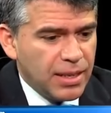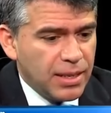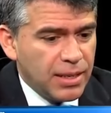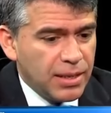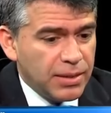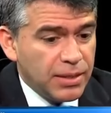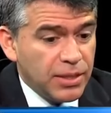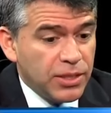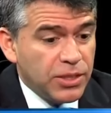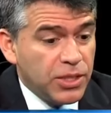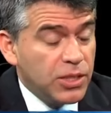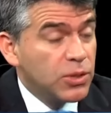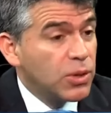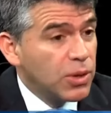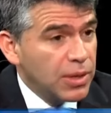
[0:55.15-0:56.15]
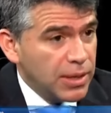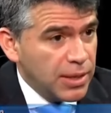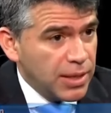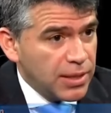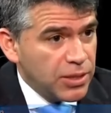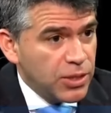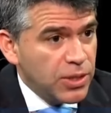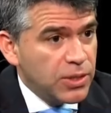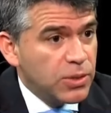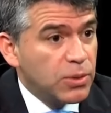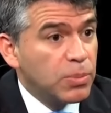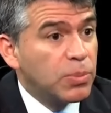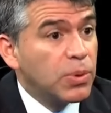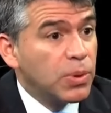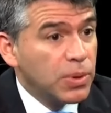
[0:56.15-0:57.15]
and she's not only that,
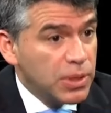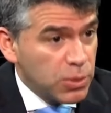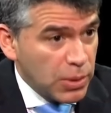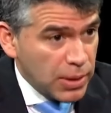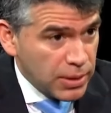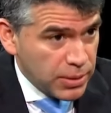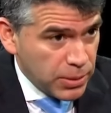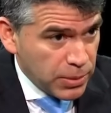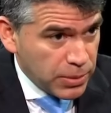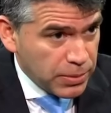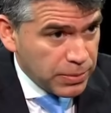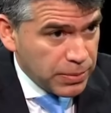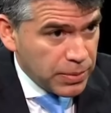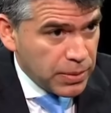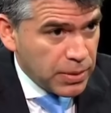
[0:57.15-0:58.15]
she's pro-Israel too,